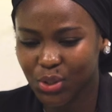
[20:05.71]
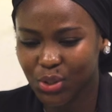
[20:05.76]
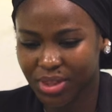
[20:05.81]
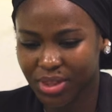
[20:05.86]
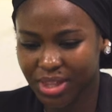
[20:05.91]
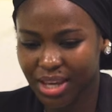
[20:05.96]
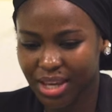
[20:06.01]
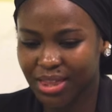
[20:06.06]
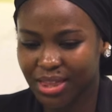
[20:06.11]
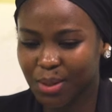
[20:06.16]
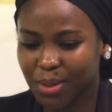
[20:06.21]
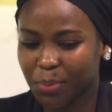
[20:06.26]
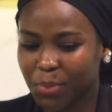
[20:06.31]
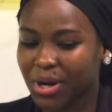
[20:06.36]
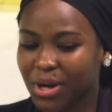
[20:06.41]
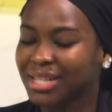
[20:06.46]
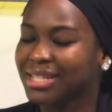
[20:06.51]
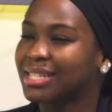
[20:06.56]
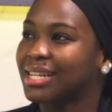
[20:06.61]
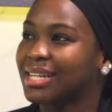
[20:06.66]
think the
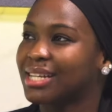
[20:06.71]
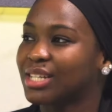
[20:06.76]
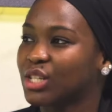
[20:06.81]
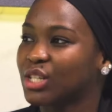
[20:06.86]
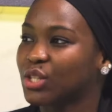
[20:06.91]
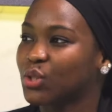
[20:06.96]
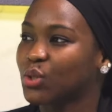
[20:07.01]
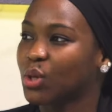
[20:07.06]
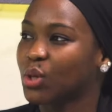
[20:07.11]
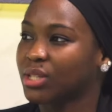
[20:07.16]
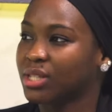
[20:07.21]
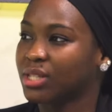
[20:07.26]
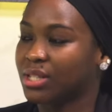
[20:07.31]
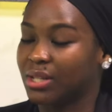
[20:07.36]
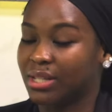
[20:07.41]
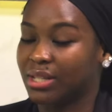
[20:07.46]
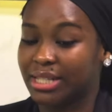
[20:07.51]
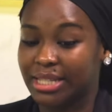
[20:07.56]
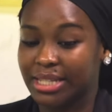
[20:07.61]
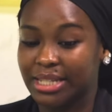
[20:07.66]
president is not
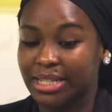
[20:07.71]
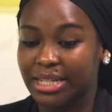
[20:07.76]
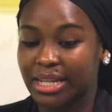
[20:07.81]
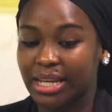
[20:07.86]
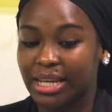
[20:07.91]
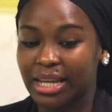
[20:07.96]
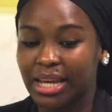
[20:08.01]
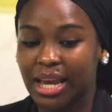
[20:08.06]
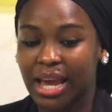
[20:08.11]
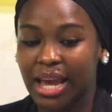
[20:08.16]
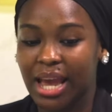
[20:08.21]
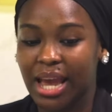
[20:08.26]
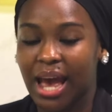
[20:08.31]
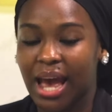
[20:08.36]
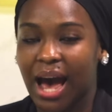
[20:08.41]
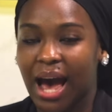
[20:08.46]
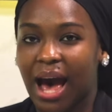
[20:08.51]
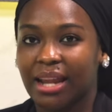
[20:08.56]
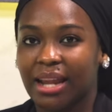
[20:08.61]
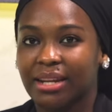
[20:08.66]
succeeding?
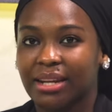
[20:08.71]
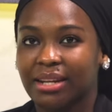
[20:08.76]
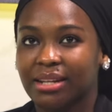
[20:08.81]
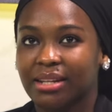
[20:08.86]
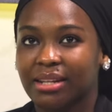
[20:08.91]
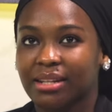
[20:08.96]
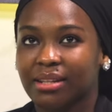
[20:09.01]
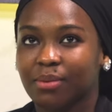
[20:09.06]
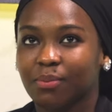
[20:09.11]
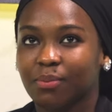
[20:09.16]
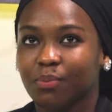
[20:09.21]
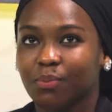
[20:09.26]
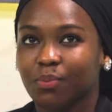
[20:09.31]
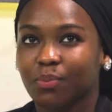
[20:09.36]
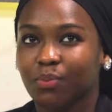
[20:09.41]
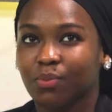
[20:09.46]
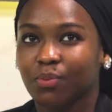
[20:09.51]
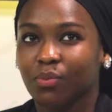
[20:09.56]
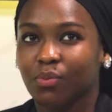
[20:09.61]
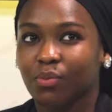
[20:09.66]
And
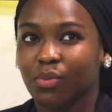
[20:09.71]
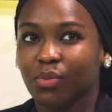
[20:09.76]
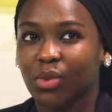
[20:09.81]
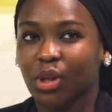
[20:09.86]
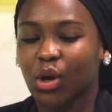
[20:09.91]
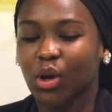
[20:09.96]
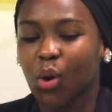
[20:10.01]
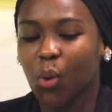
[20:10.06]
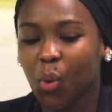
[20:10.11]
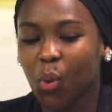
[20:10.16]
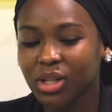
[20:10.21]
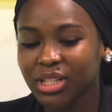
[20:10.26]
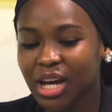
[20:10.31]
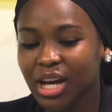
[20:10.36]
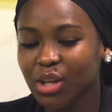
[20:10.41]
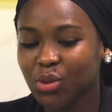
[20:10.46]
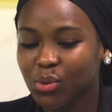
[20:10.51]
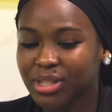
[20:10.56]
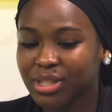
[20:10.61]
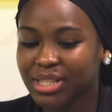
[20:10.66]
what
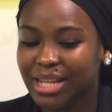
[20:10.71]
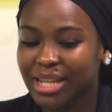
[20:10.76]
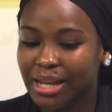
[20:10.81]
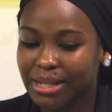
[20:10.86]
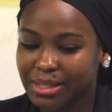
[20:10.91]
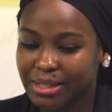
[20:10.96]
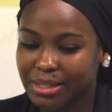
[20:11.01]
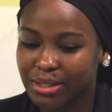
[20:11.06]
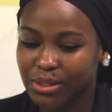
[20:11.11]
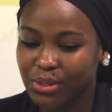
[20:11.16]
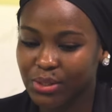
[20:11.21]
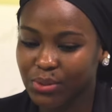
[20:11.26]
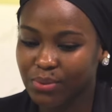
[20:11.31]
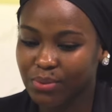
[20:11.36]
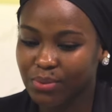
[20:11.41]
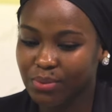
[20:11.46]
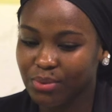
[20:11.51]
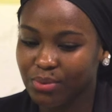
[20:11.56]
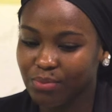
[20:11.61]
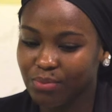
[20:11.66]
are those that
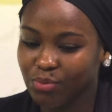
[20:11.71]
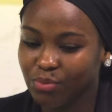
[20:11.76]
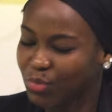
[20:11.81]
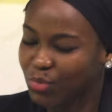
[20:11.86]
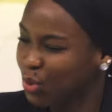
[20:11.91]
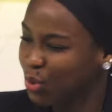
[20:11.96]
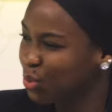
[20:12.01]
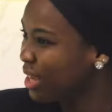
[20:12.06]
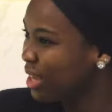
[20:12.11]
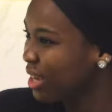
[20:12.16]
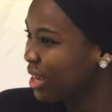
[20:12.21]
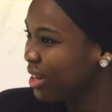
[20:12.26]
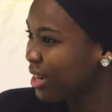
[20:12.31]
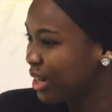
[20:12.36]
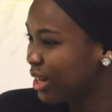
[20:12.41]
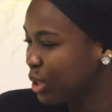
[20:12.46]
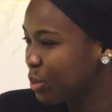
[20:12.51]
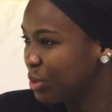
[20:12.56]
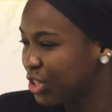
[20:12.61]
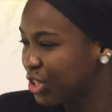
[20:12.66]
you
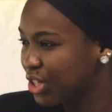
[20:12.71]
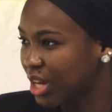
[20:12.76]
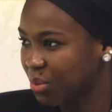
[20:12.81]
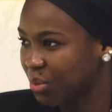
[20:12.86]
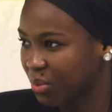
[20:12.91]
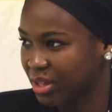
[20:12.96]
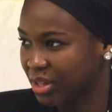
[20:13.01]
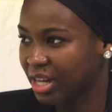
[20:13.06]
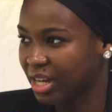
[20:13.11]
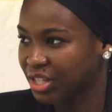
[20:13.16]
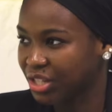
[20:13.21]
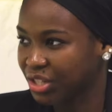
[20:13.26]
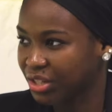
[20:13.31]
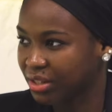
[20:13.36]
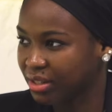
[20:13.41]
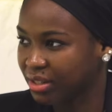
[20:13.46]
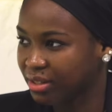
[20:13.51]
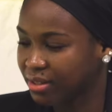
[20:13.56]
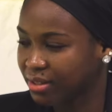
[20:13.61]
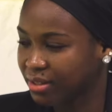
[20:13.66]
think could be shared with
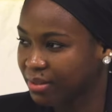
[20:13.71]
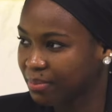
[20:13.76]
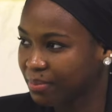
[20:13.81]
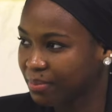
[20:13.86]
Nigerians?